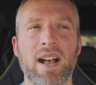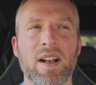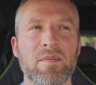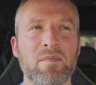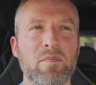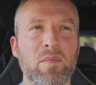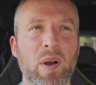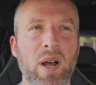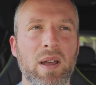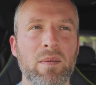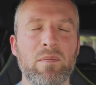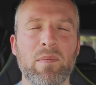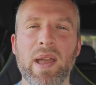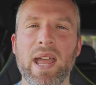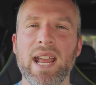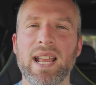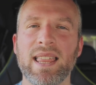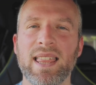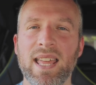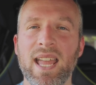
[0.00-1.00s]
But
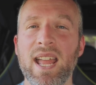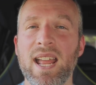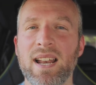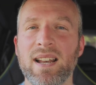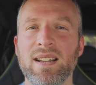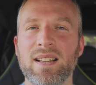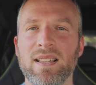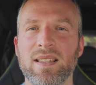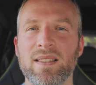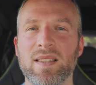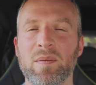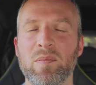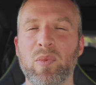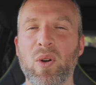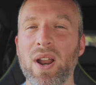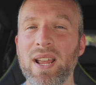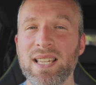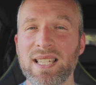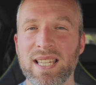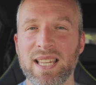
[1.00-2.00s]
back then, the
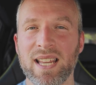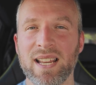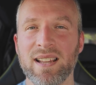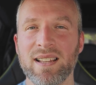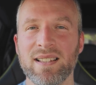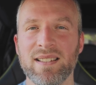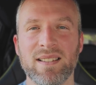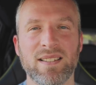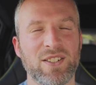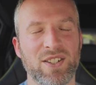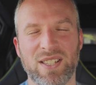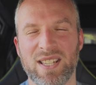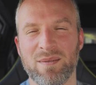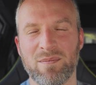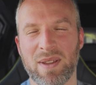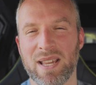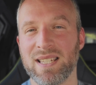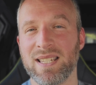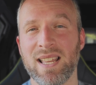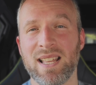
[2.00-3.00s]
pricing just
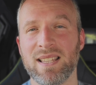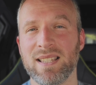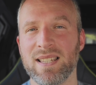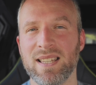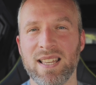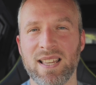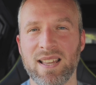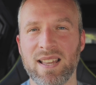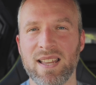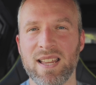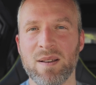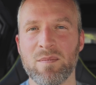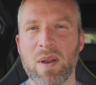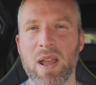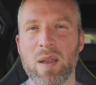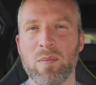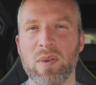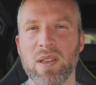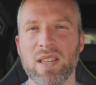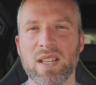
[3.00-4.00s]
didn't make sense, in
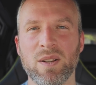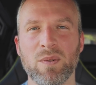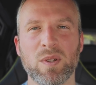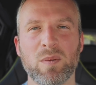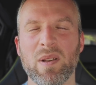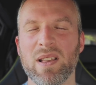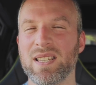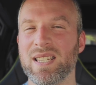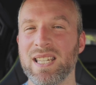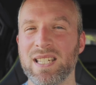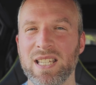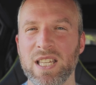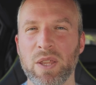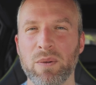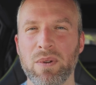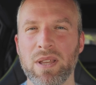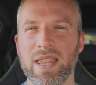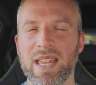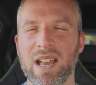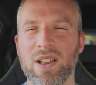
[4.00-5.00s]
my opinion. It was about
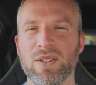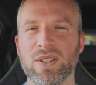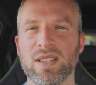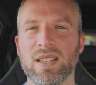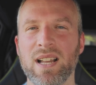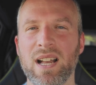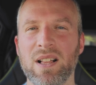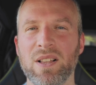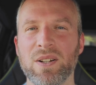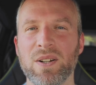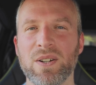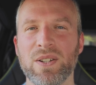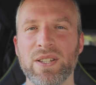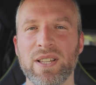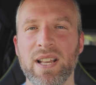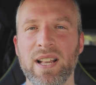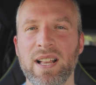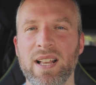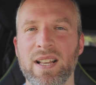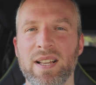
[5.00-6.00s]

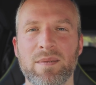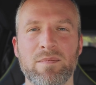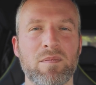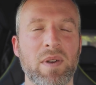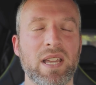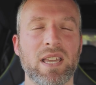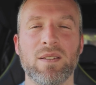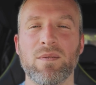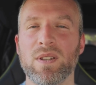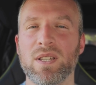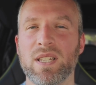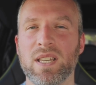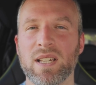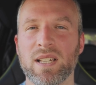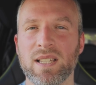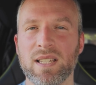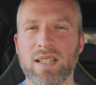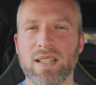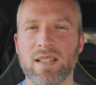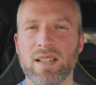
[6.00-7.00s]
$63,000. My
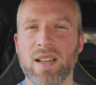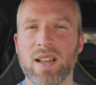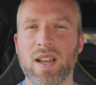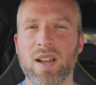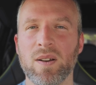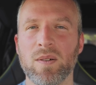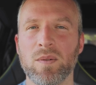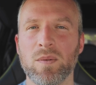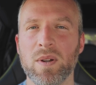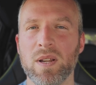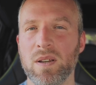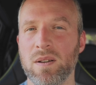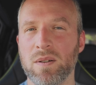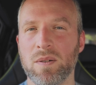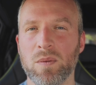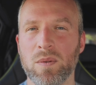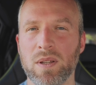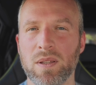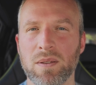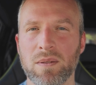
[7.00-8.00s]
EV6
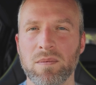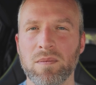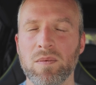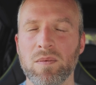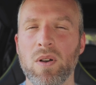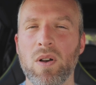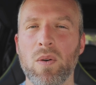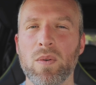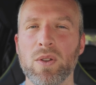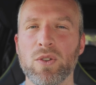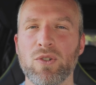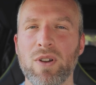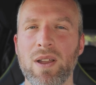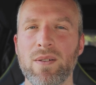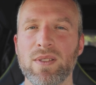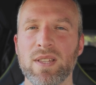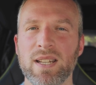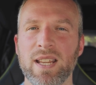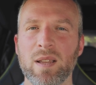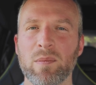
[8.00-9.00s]
Wind with all-wheel
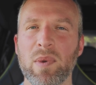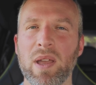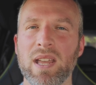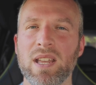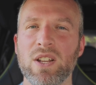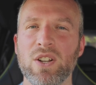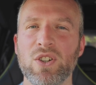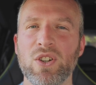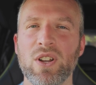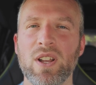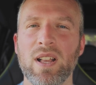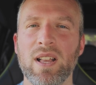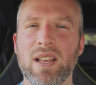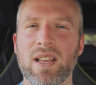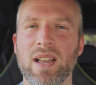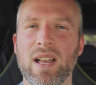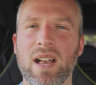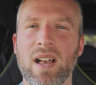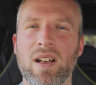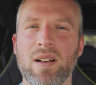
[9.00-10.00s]
drive in the tech package.
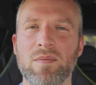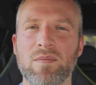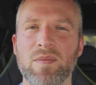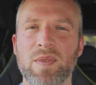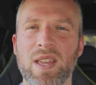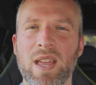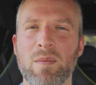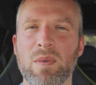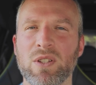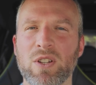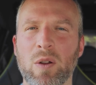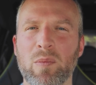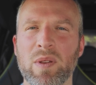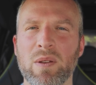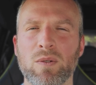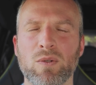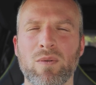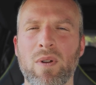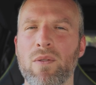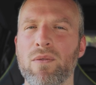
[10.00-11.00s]
The
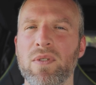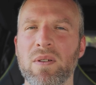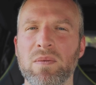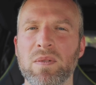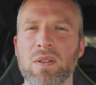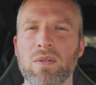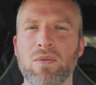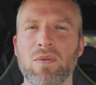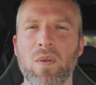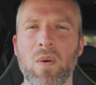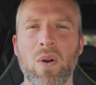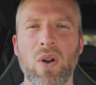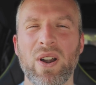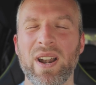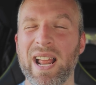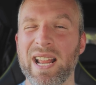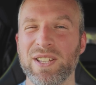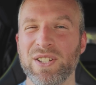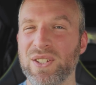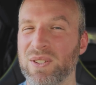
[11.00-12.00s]
MSRP was around
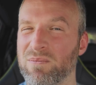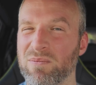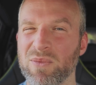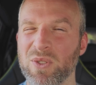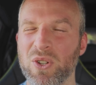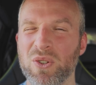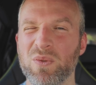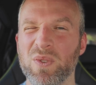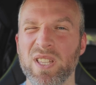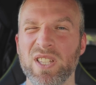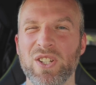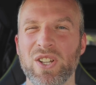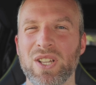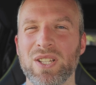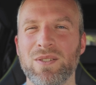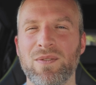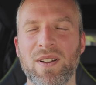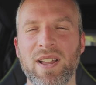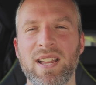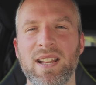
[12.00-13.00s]
54, and I just couldn't really
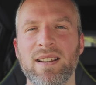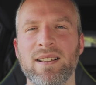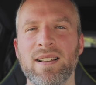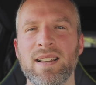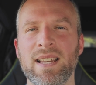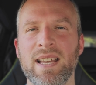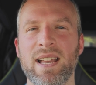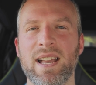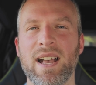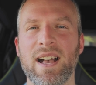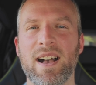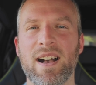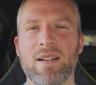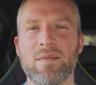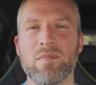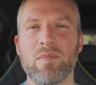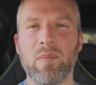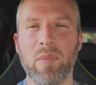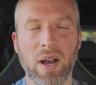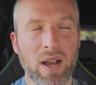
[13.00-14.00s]
justify it.
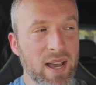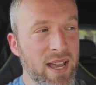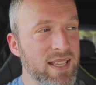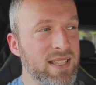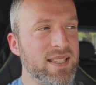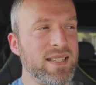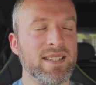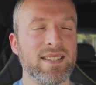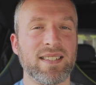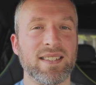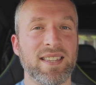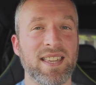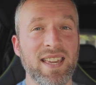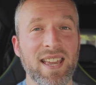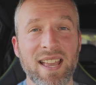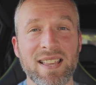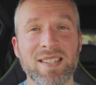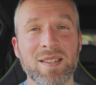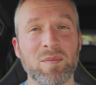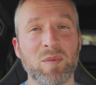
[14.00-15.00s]
But
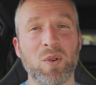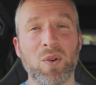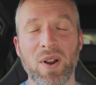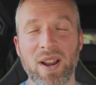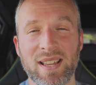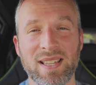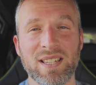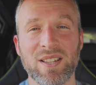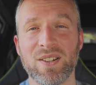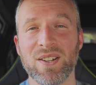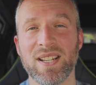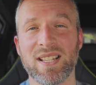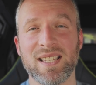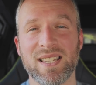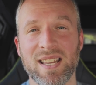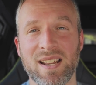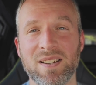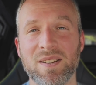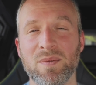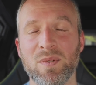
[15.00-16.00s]
Kia has some crazy good
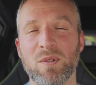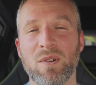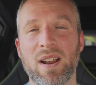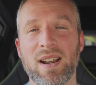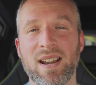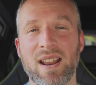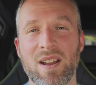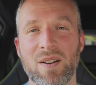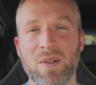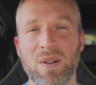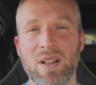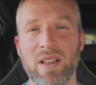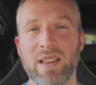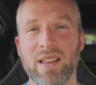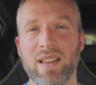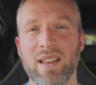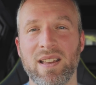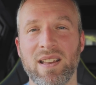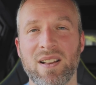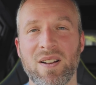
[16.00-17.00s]
incentives right now
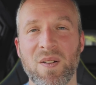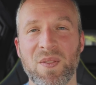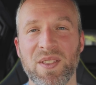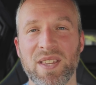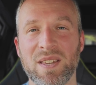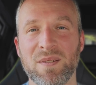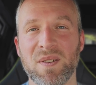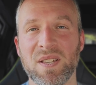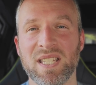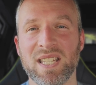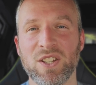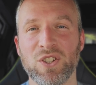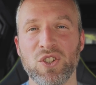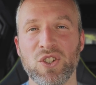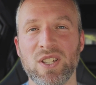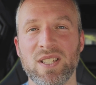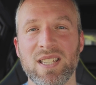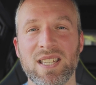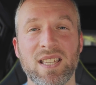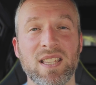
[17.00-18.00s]
on the
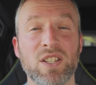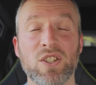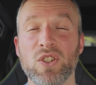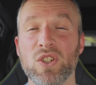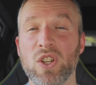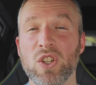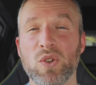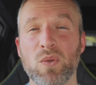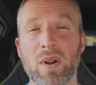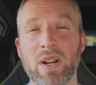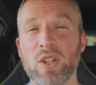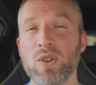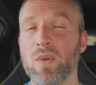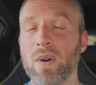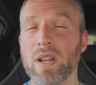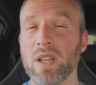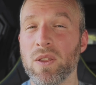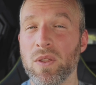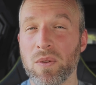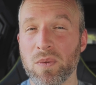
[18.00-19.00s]
EV6 GT. This is a
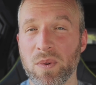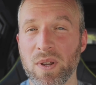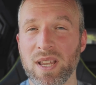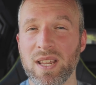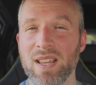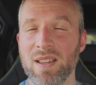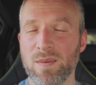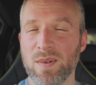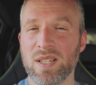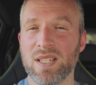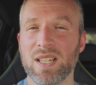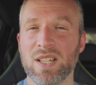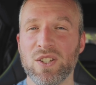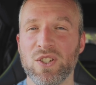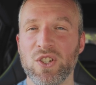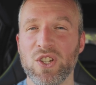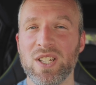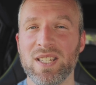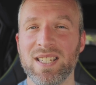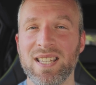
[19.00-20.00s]
2023
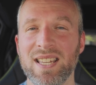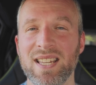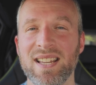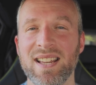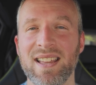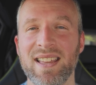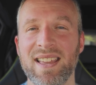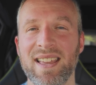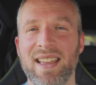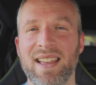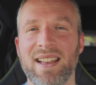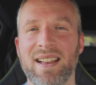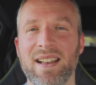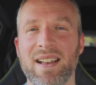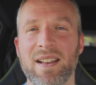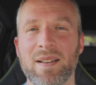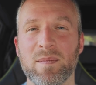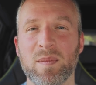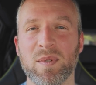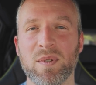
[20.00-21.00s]
EV6
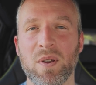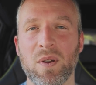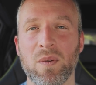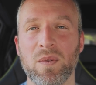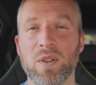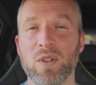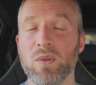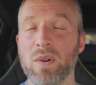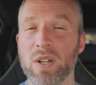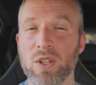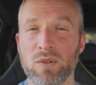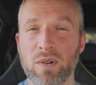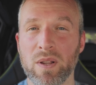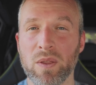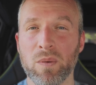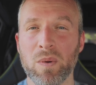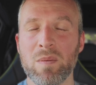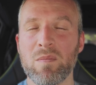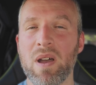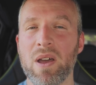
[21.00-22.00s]
GT. So the
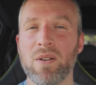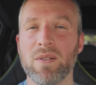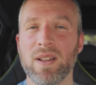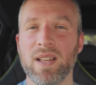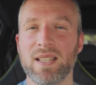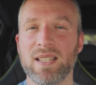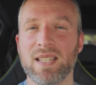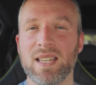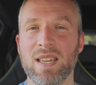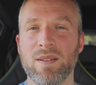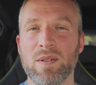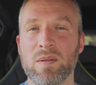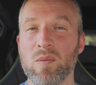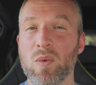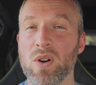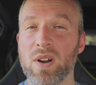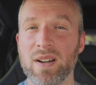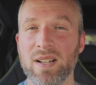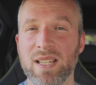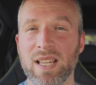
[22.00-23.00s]
2023 model gets even
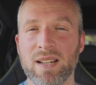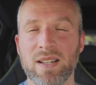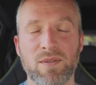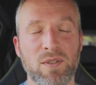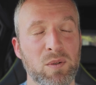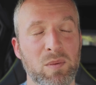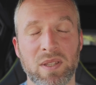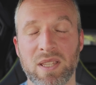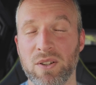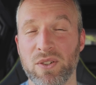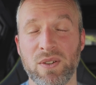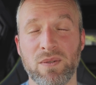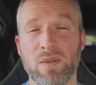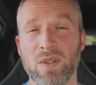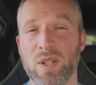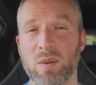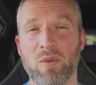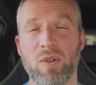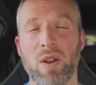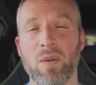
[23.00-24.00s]
more incentives, but there's
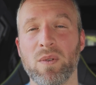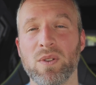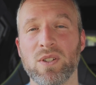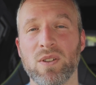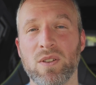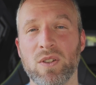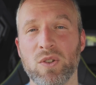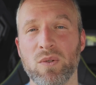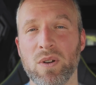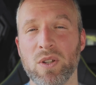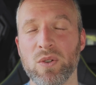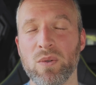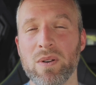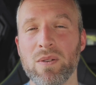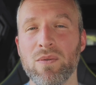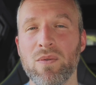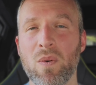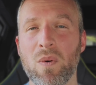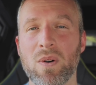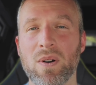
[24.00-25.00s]
even some great ones on the
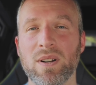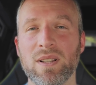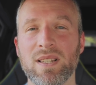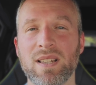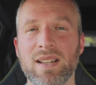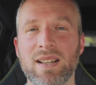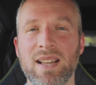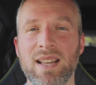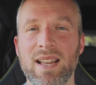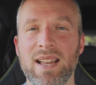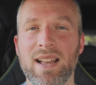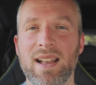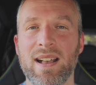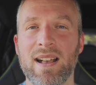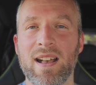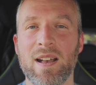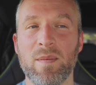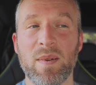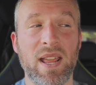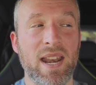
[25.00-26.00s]
2024s.
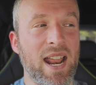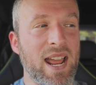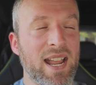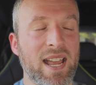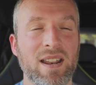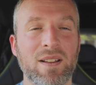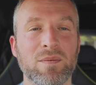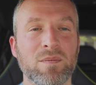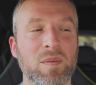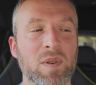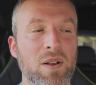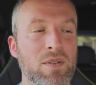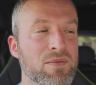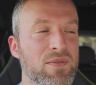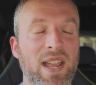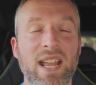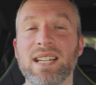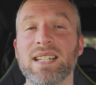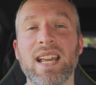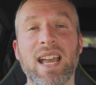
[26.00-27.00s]
And I got a
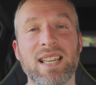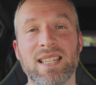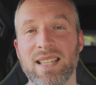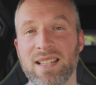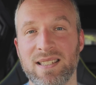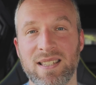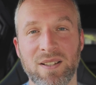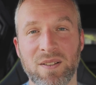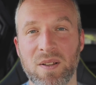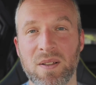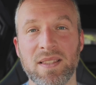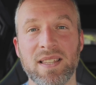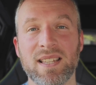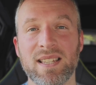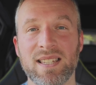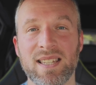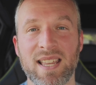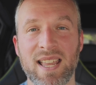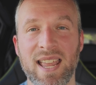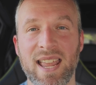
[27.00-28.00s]
fantastic deal on
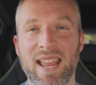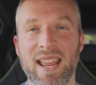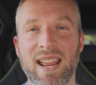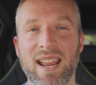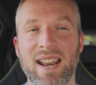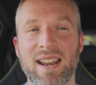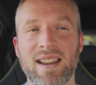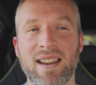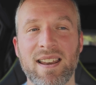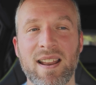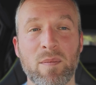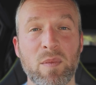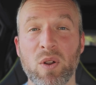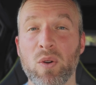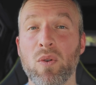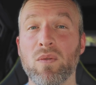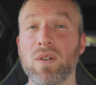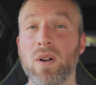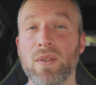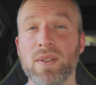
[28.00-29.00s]
this, and I'm going
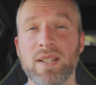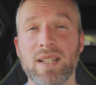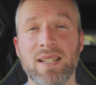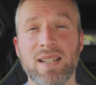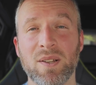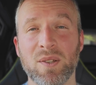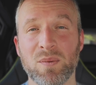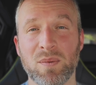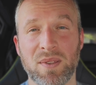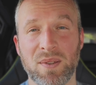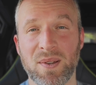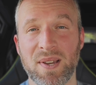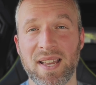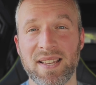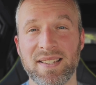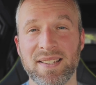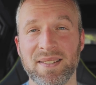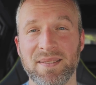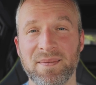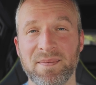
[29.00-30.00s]
to go over all the details with you
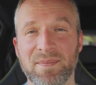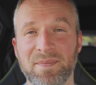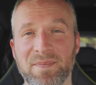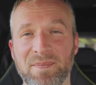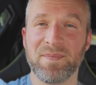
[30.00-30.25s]
guys.